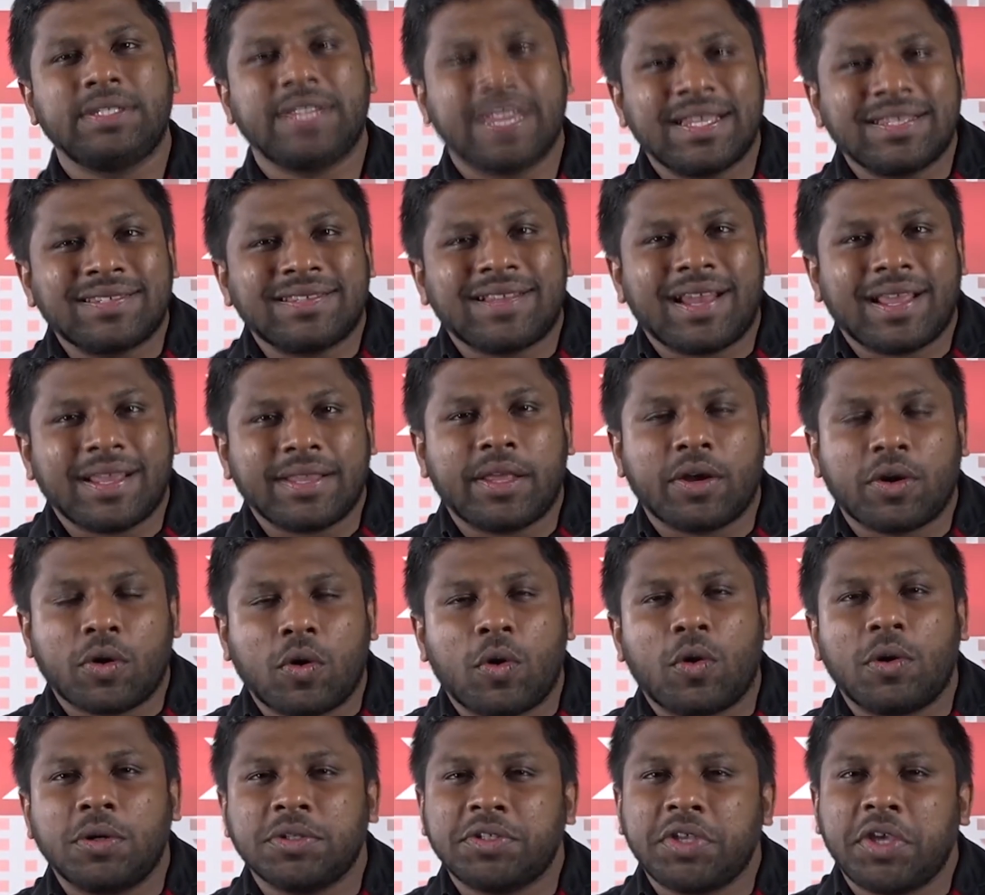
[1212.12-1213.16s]
just like
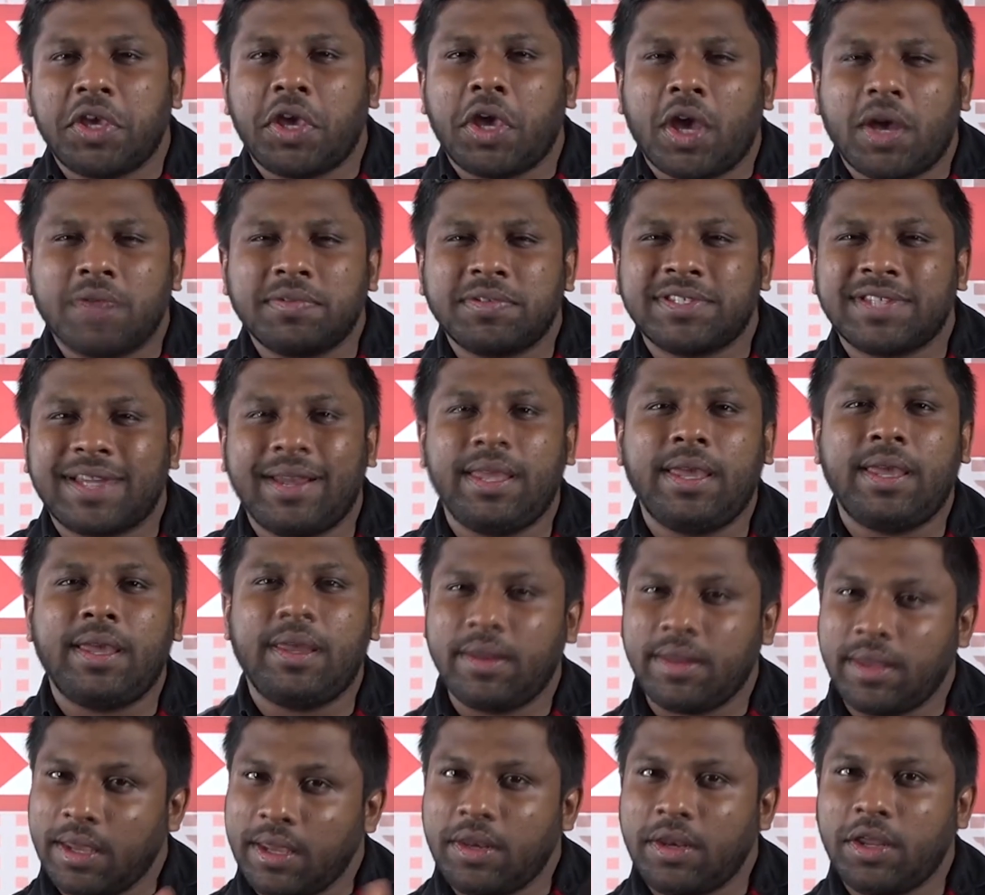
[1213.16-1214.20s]
the course you have
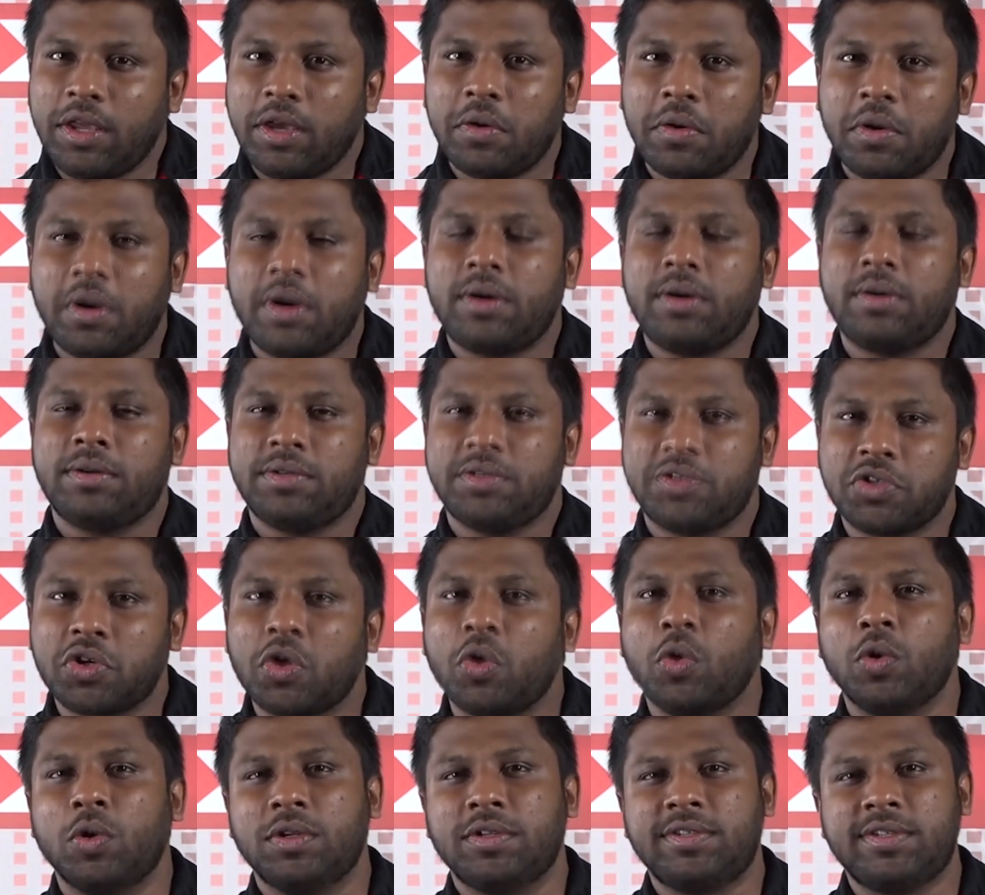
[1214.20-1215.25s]
studied in your
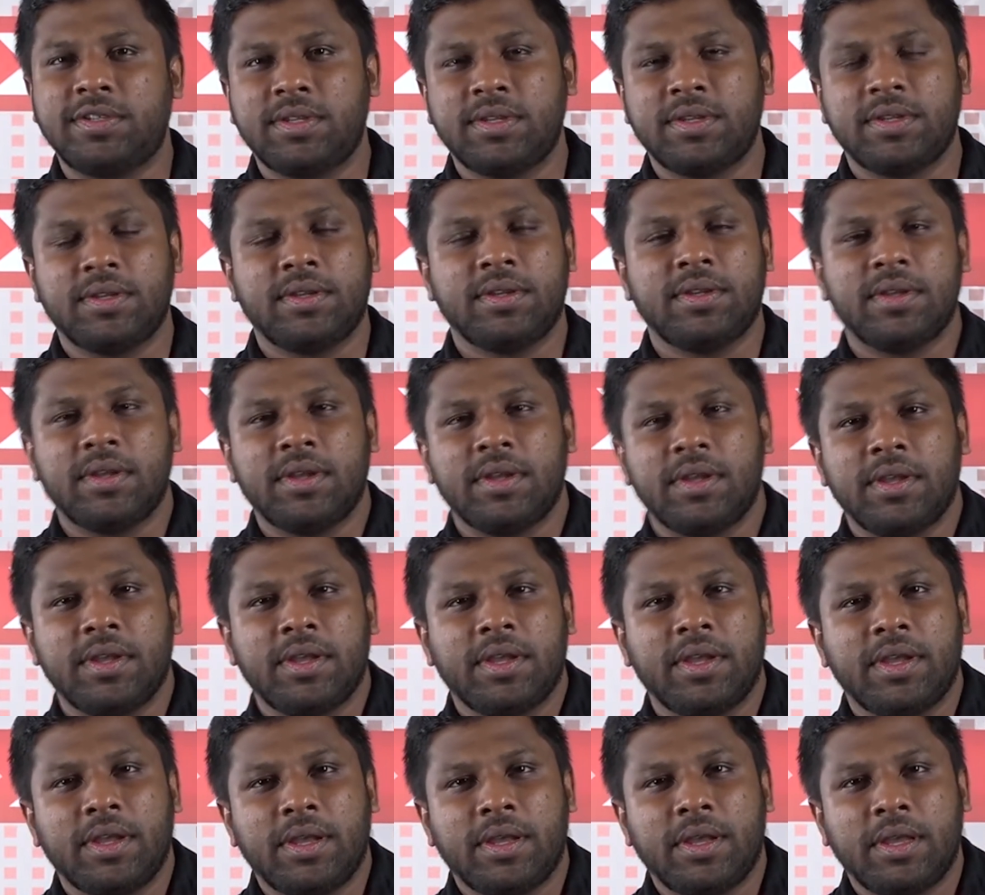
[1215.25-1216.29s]
schools.
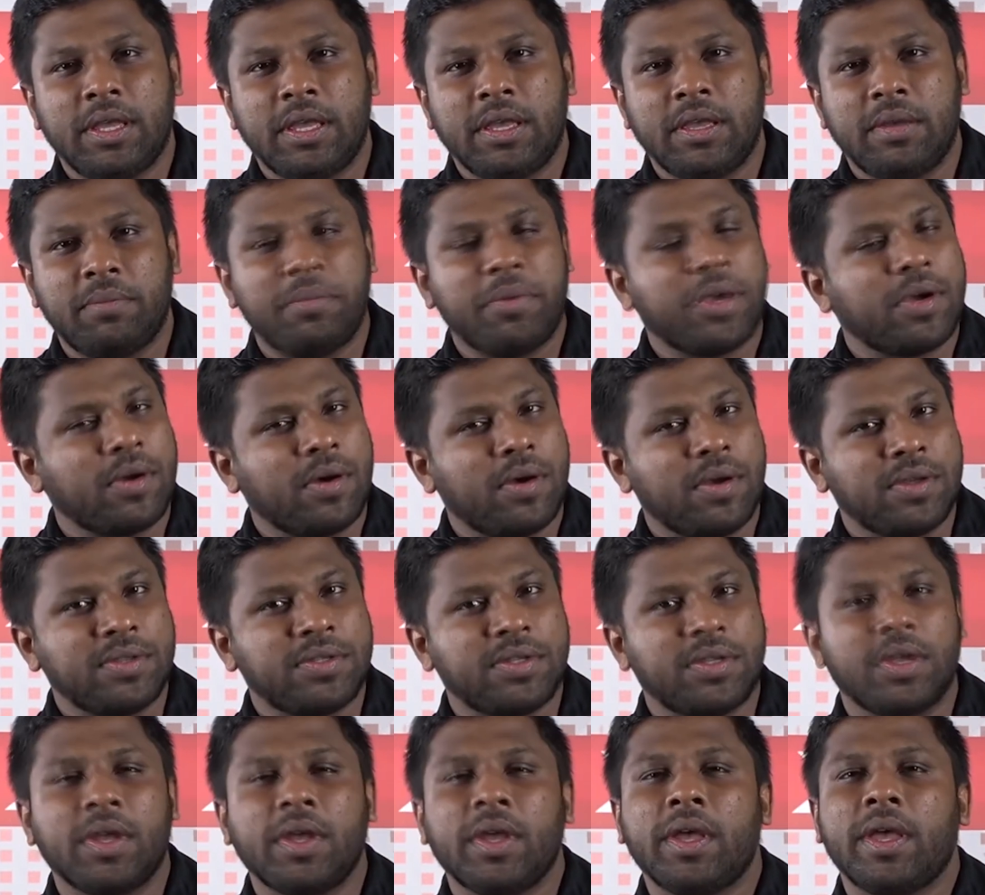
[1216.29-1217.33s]

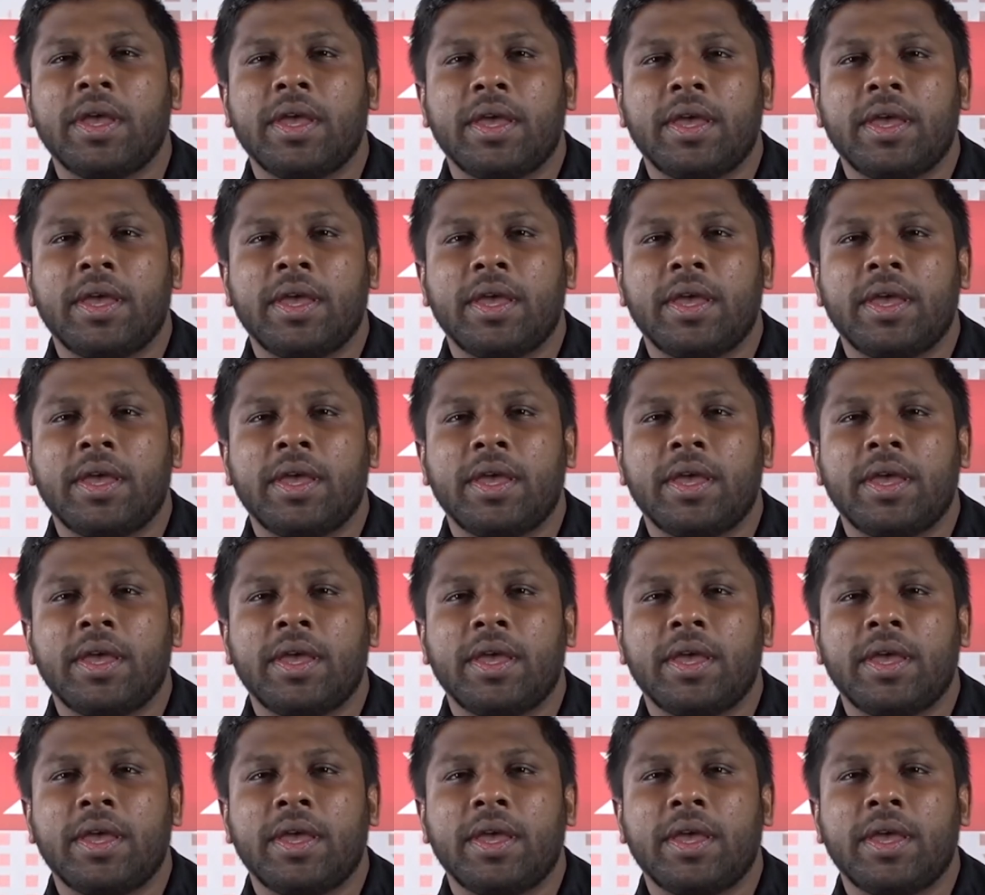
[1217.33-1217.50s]
Because